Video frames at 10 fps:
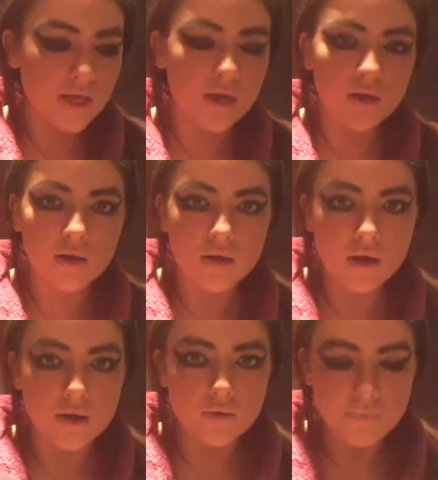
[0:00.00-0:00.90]
I
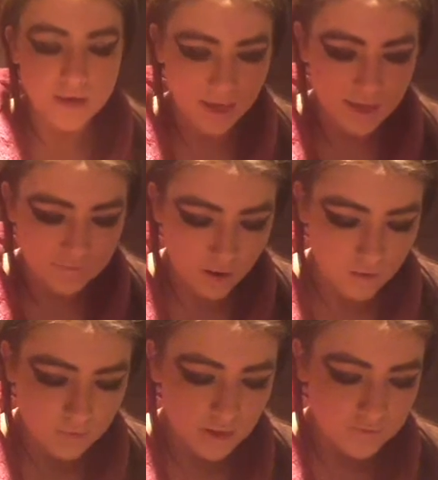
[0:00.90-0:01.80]
cannot believe I
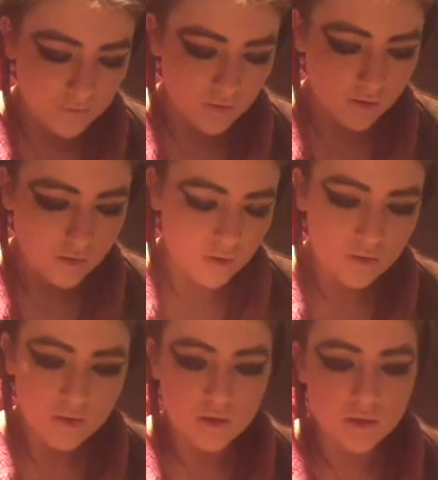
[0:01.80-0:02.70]
almost forgot
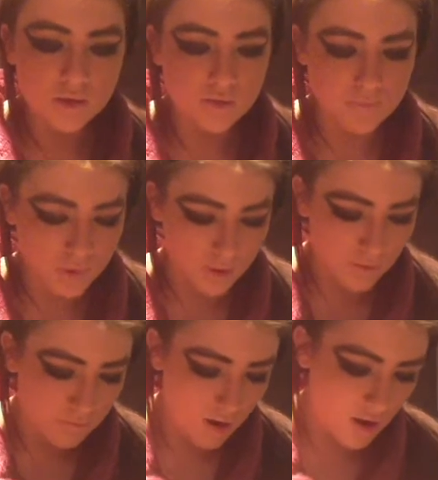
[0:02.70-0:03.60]
to put
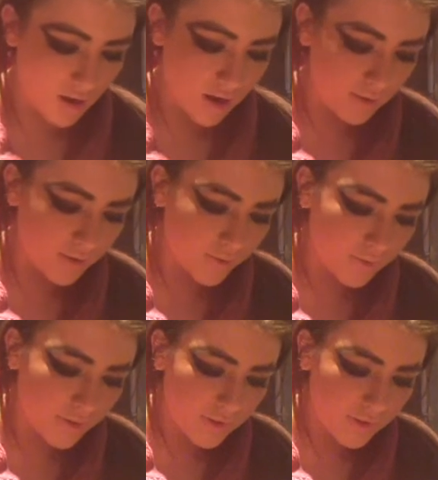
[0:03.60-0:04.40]
my eyeliner on.